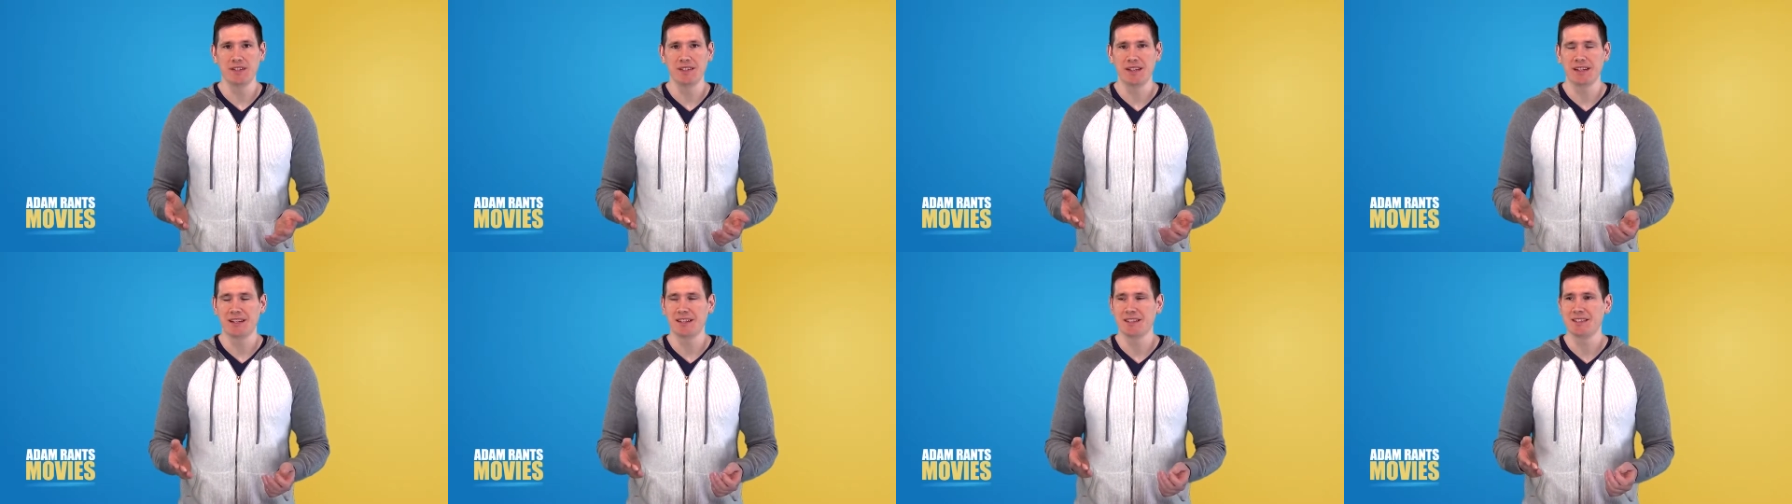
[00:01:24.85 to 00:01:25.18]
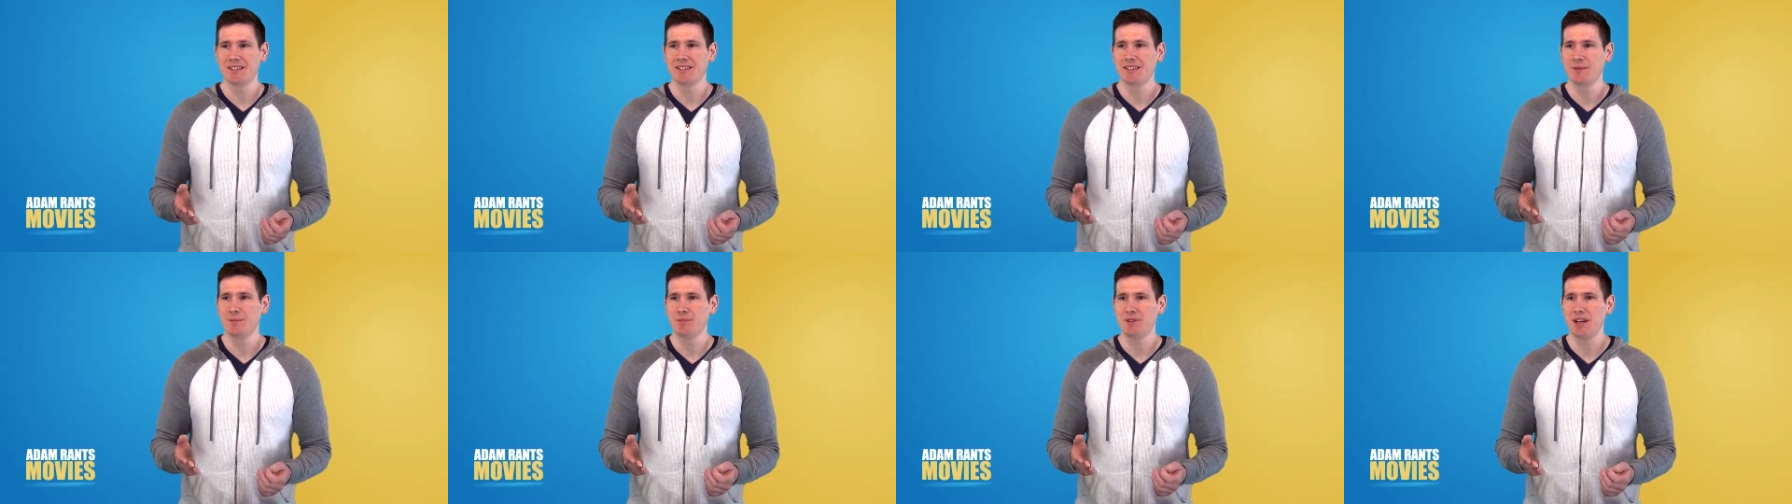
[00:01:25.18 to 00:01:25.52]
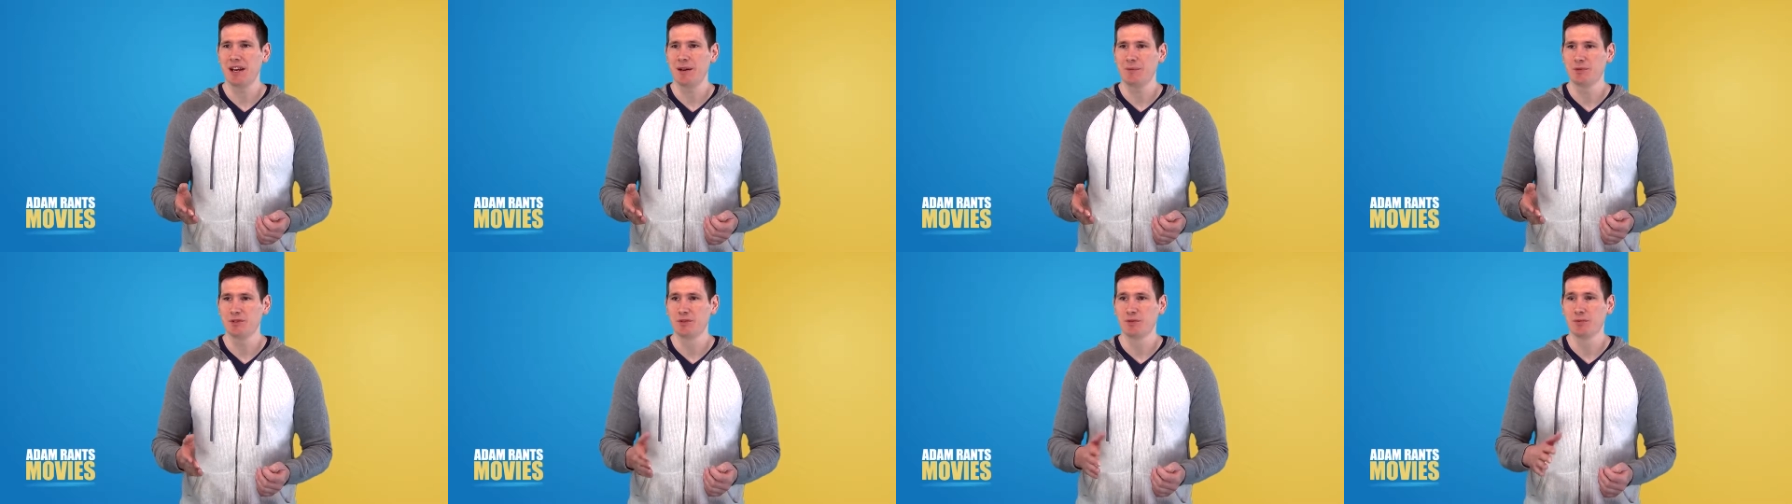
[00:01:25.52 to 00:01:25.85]
They can
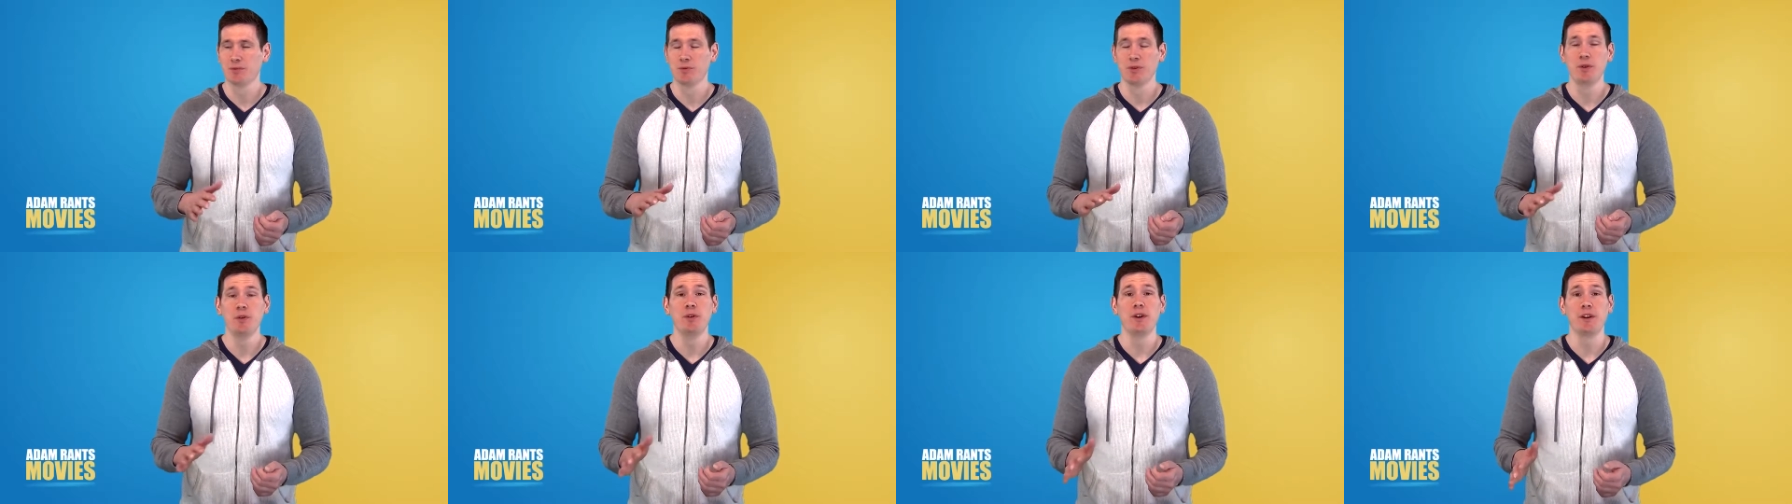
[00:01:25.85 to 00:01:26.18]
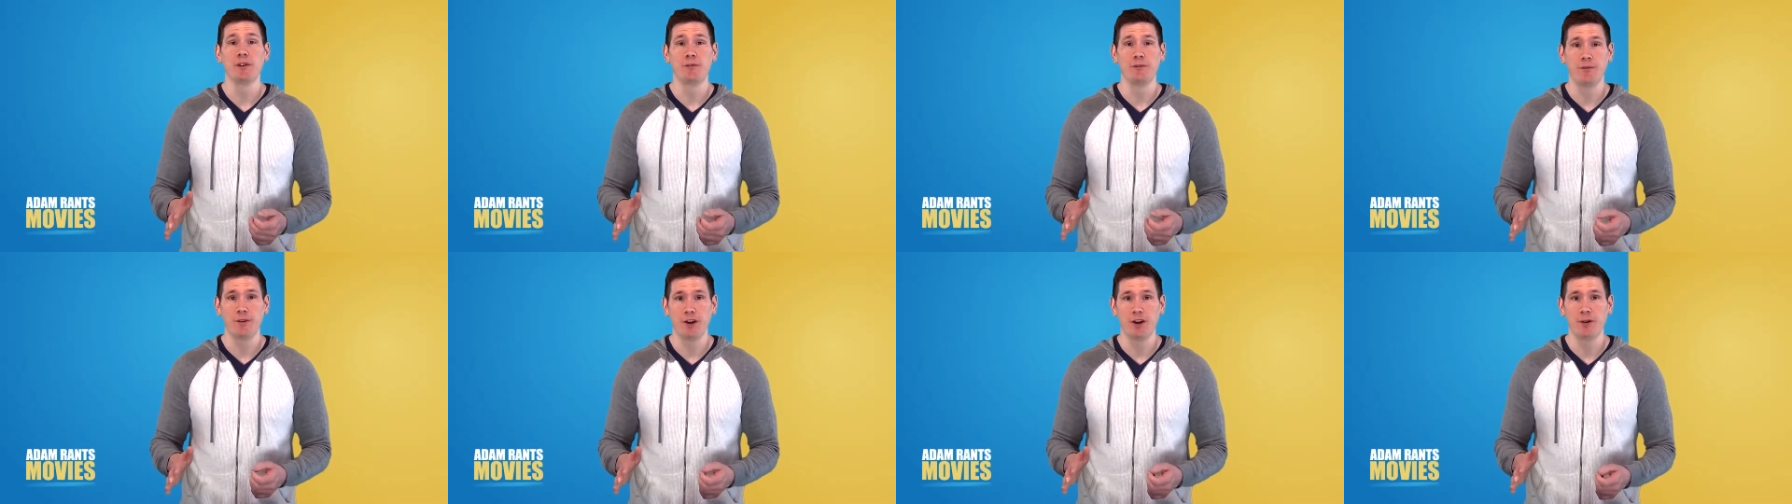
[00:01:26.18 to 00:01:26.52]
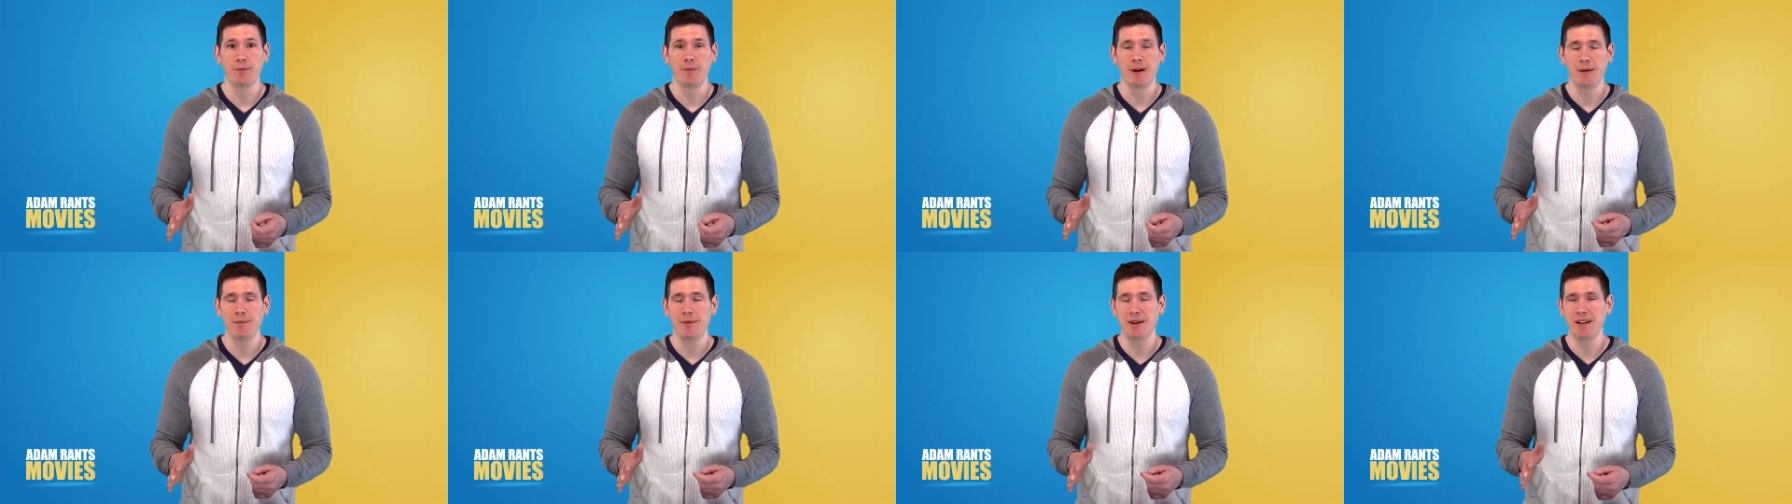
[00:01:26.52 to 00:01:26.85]
sometimes ruin a film
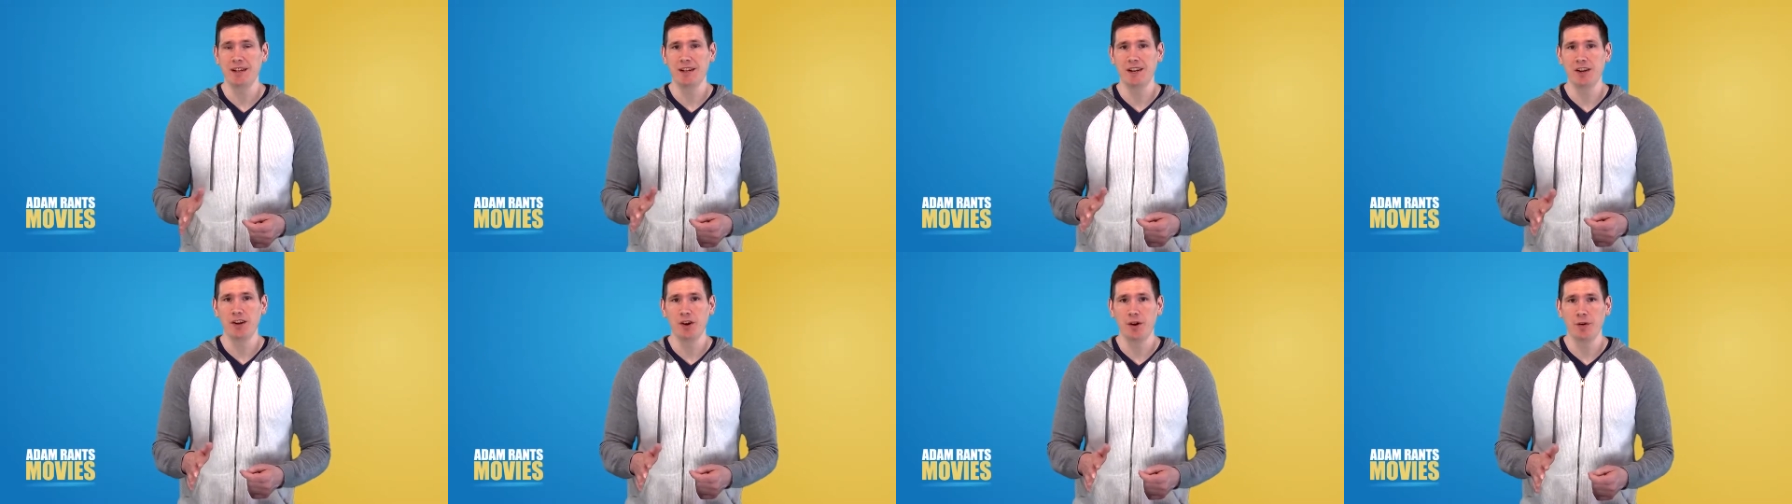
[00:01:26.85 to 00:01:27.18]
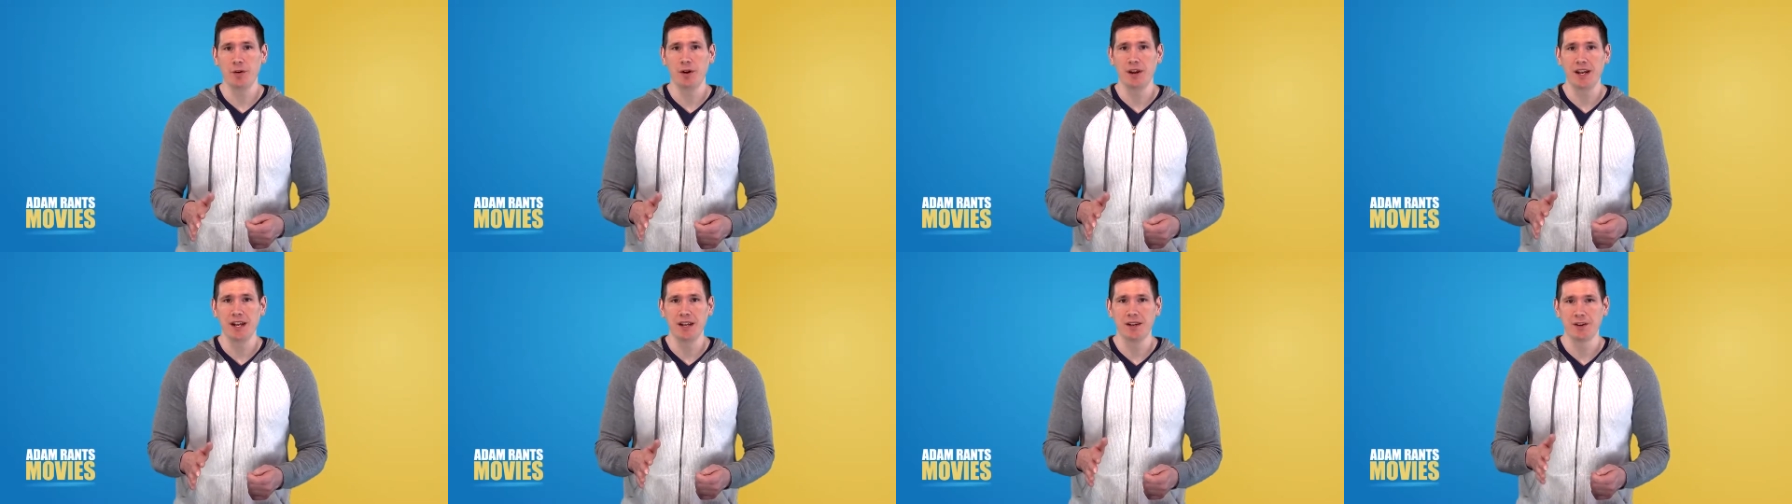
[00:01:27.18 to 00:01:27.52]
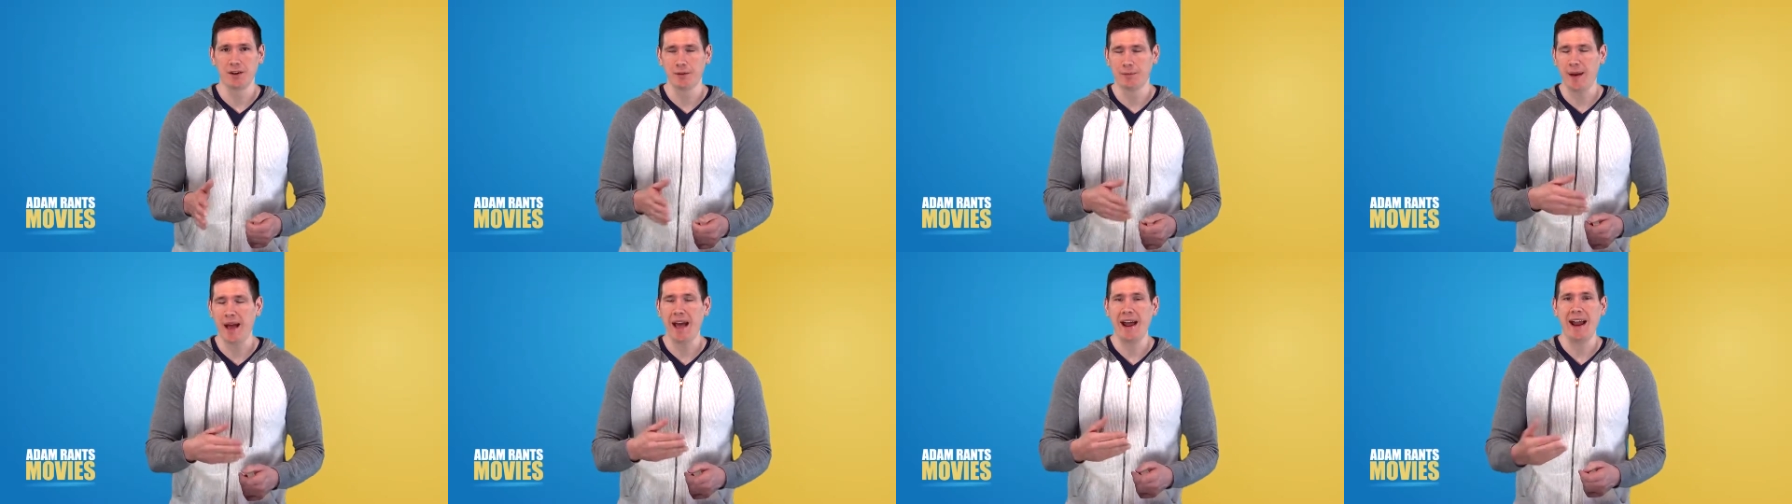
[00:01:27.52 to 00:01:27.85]
by being annoying
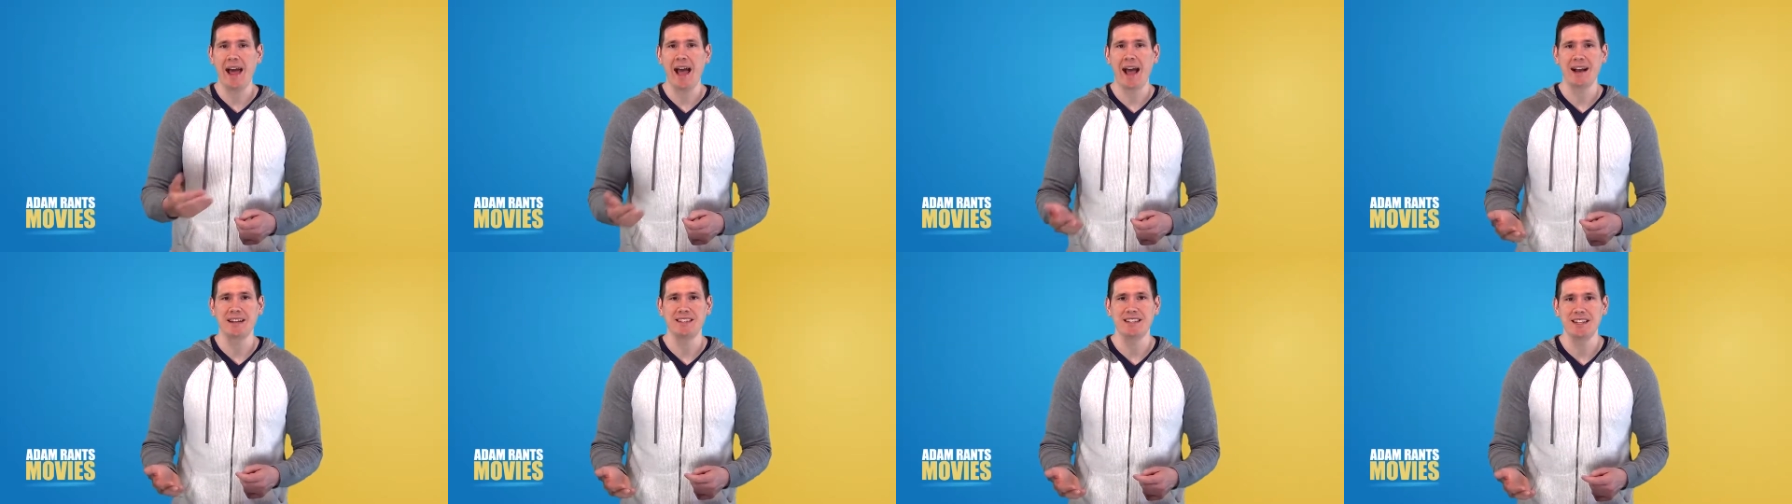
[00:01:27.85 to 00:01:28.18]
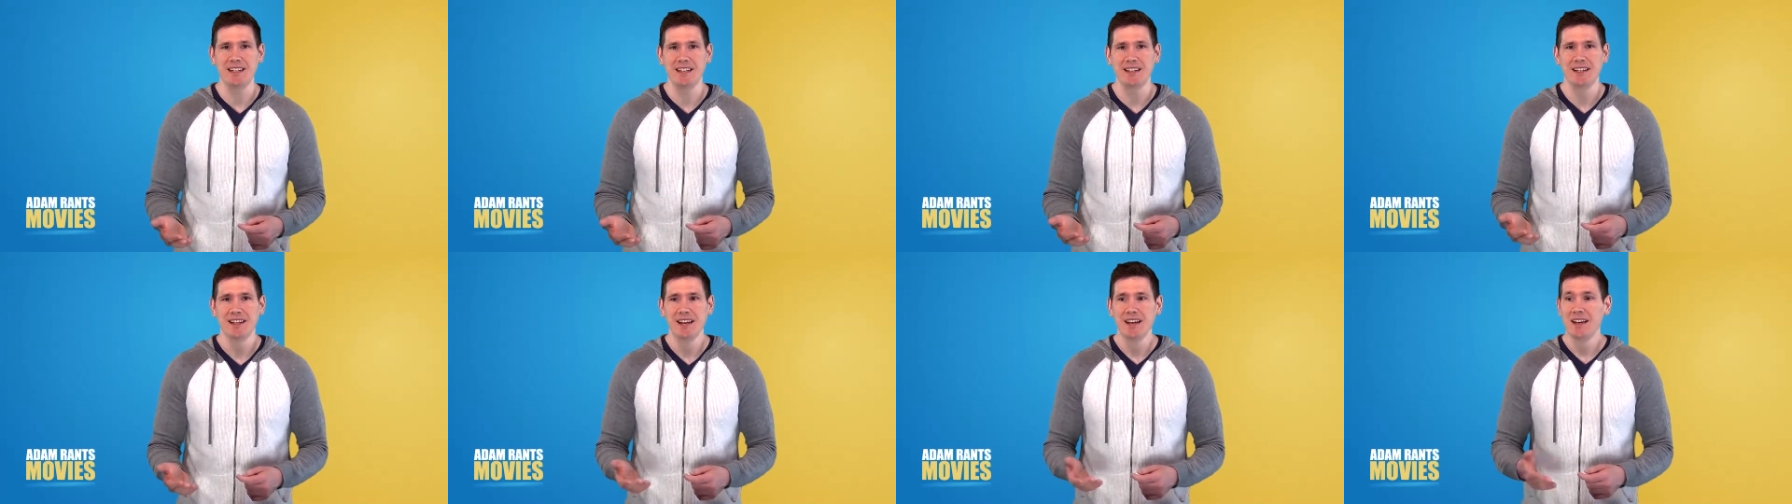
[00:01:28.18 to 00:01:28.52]
or bad acting.